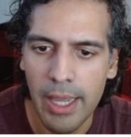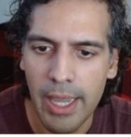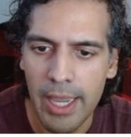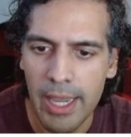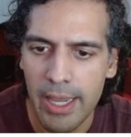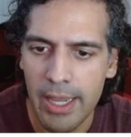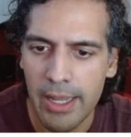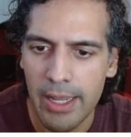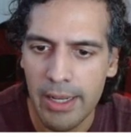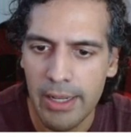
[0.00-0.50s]

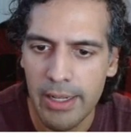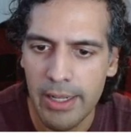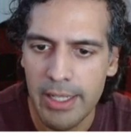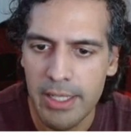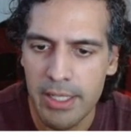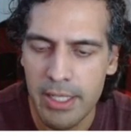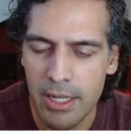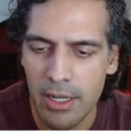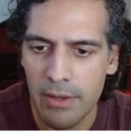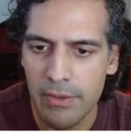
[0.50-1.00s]
And
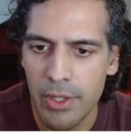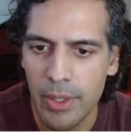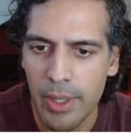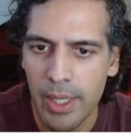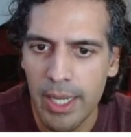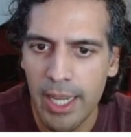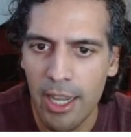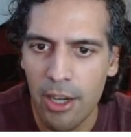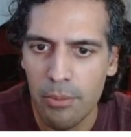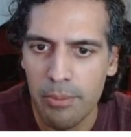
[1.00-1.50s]
instead of doing
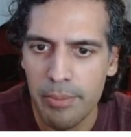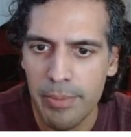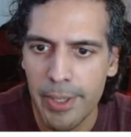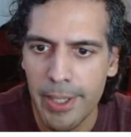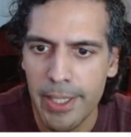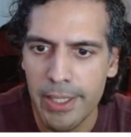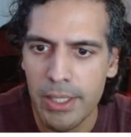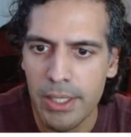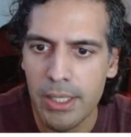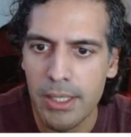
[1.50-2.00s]
count
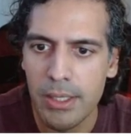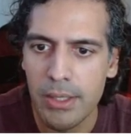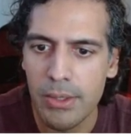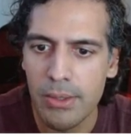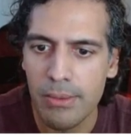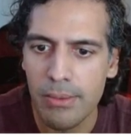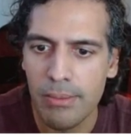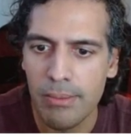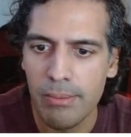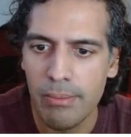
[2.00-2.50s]
bits,
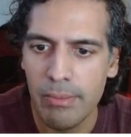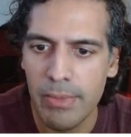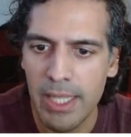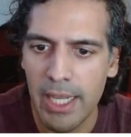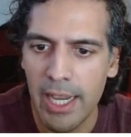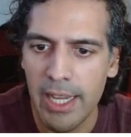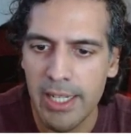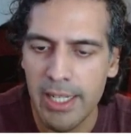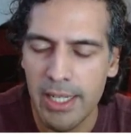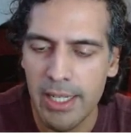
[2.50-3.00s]
the
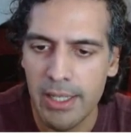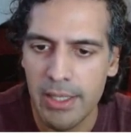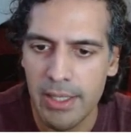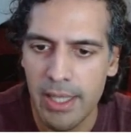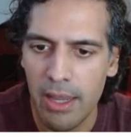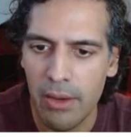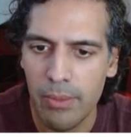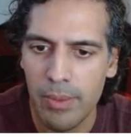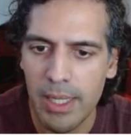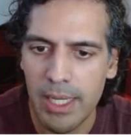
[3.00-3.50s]
idea is
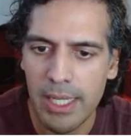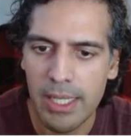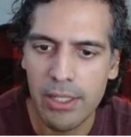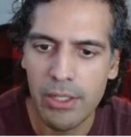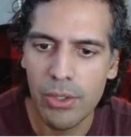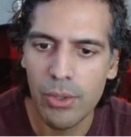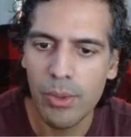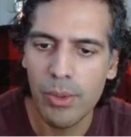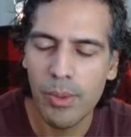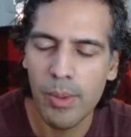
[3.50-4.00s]
that we
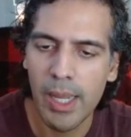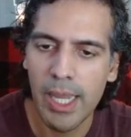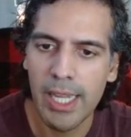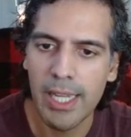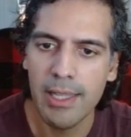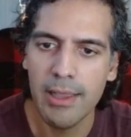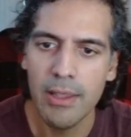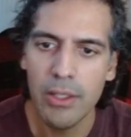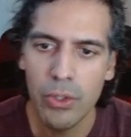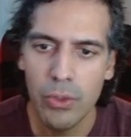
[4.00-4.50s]
do
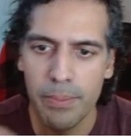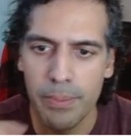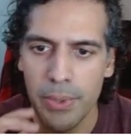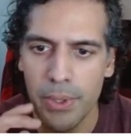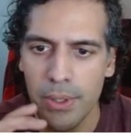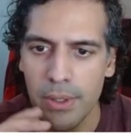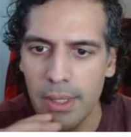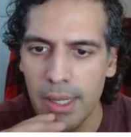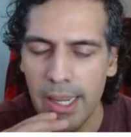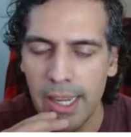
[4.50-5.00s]
a loop,
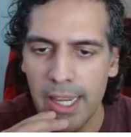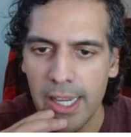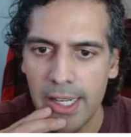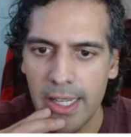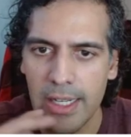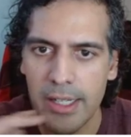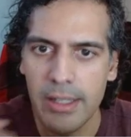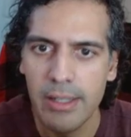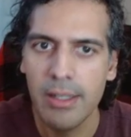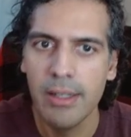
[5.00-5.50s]

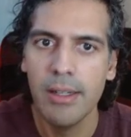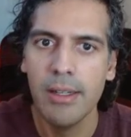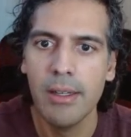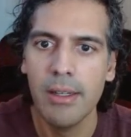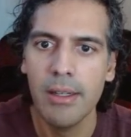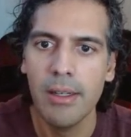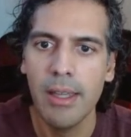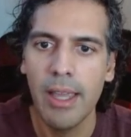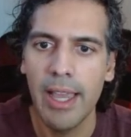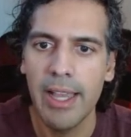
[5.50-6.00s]
and
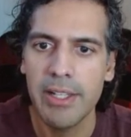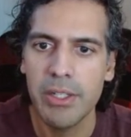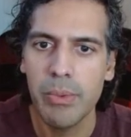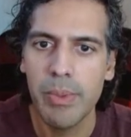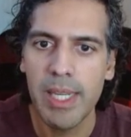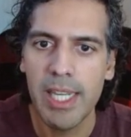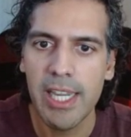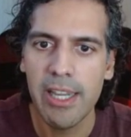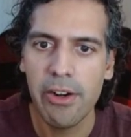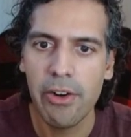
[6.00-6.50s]
as
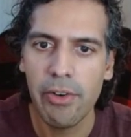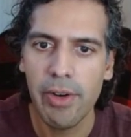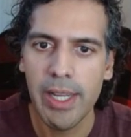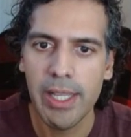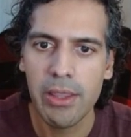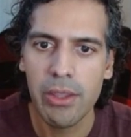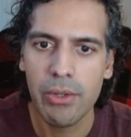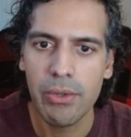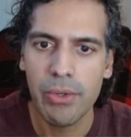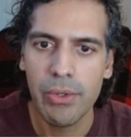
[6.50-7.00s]
we
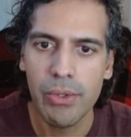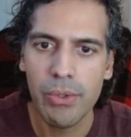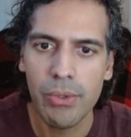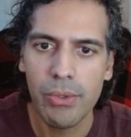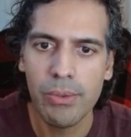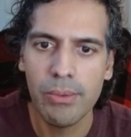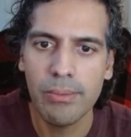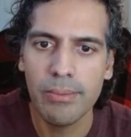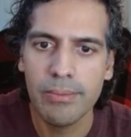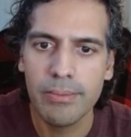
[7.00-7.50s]
iterate
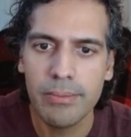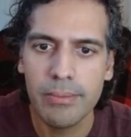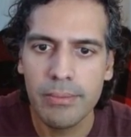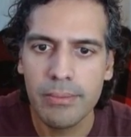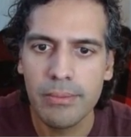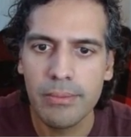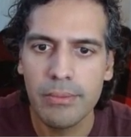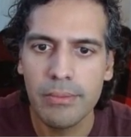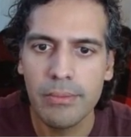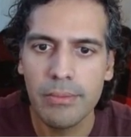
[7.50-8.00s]
through
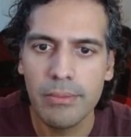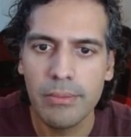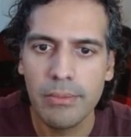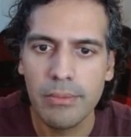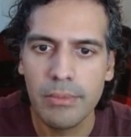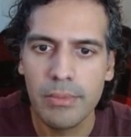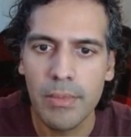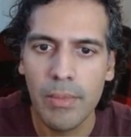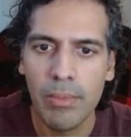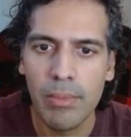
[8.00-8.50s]

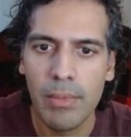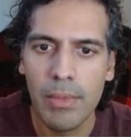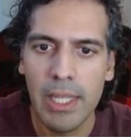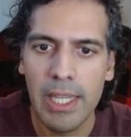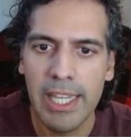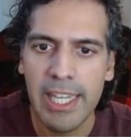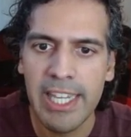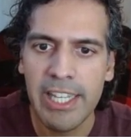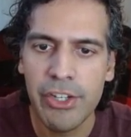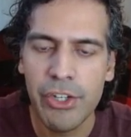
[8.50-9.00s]

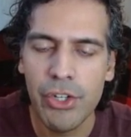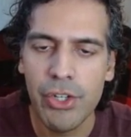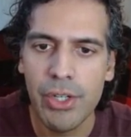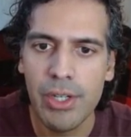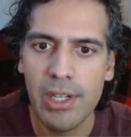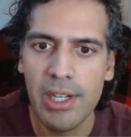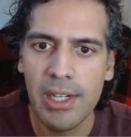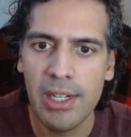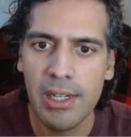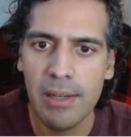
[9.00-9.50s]
each
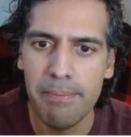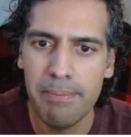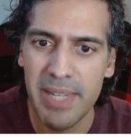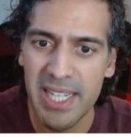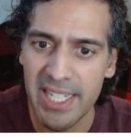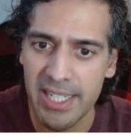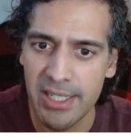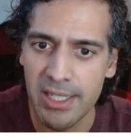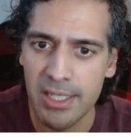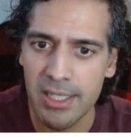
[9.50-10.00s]

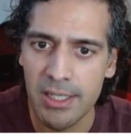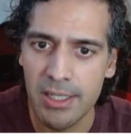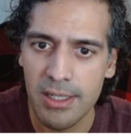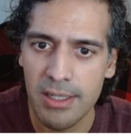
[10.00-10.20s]
bit,